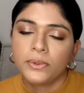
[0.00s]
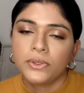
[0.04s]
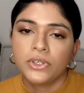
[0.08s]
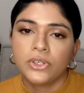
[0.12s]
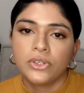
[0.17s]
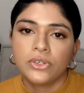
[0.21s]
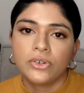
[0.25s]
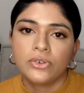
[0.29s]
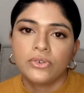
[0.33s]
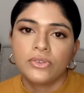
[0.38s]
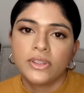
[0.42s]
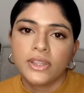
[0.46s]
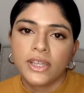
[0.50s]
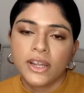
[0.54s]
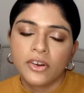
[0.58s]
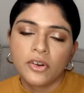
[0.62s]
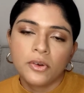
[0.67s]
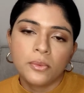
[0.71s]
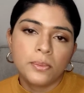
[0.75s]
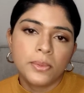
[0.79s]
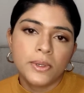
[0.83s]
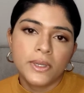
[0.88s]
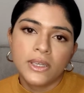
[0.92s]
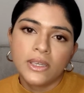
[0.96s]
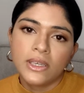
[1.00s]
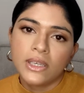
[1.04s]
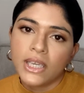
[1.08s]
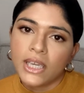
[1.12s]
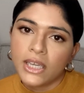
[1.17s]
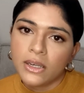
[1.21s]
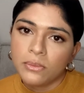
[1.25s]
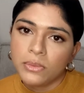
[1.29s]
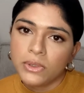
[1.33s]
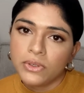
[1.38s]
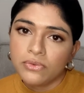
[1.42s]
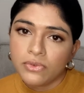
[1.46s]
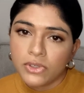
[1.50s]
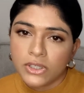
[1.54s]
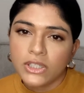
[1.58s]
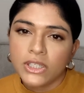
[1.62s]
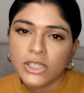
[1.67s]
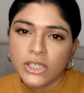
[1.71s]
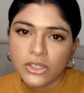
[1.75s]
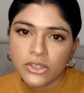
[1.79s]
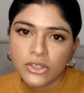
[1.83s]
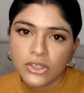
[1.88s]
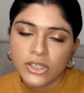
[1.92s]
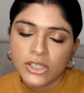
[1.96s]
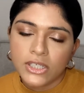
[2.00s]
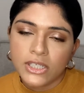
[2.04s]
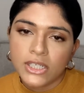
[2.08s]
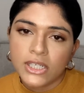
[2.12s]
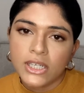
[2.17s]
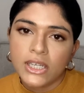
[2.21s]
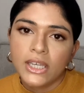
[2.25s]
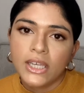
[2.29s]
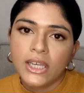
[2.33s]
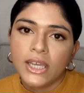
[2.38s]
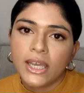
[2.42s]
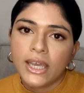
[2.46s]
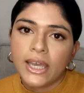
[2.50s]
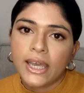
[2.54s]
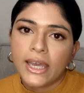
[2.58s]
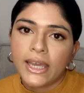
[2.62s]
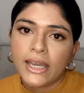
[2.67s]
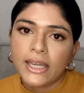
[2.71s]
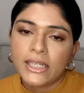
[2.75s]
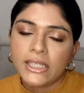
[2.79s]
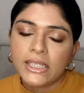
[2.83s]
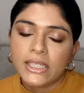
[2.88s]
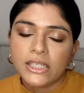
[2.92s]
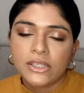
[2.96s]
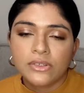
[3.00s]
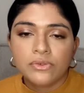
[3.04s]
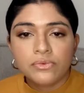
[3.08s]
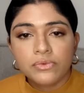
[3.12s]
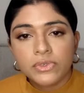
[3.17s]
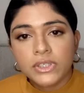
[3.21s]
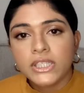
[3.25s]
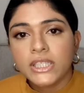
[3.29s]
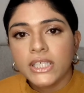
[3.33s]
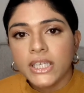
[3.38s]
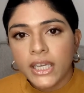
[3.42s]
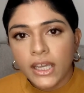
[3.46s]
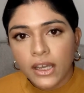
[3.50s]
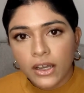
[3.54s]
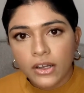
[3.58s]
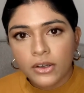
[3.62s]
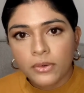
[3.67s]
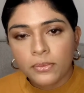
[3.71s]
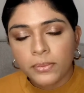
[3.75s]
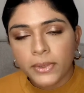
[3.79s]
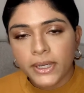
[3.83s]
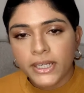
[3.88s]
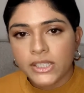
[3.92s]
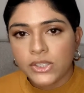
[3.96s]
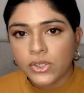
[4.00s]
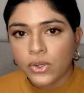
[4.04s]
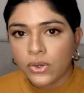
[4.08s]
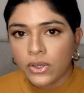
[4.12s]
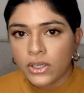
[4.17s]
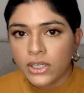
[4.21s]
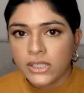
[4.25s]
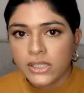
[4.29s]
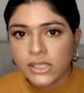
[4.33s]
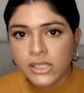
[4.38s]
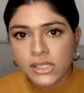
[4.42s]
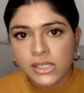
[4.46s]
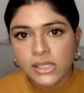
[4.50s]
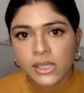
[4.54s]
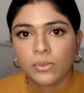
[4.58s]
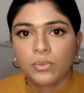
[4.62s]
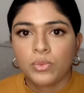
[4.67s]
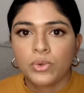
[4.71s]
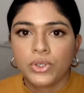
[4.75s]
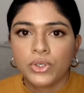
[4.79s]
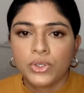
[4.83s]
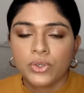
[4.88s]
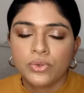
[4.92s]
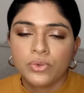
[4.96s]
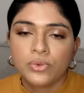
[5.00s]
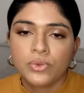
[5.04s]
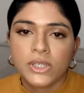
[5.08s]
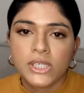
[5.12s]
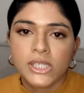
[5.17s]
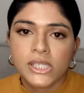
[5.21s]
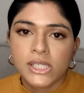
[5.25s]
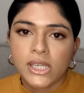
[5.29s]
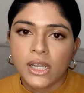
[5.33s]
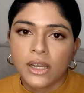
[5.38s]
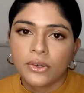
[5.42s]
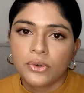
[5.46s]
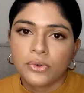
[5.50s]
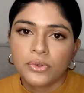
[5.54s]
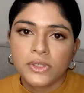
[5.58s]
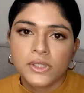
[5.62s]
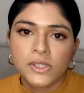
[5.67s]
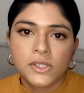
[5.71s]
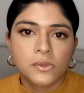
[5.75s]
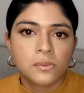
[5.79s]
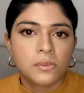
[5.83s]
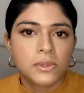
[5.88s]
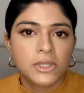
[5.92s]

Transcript: You know, therapy can be really good, and it can really help by talking to someone who is not going to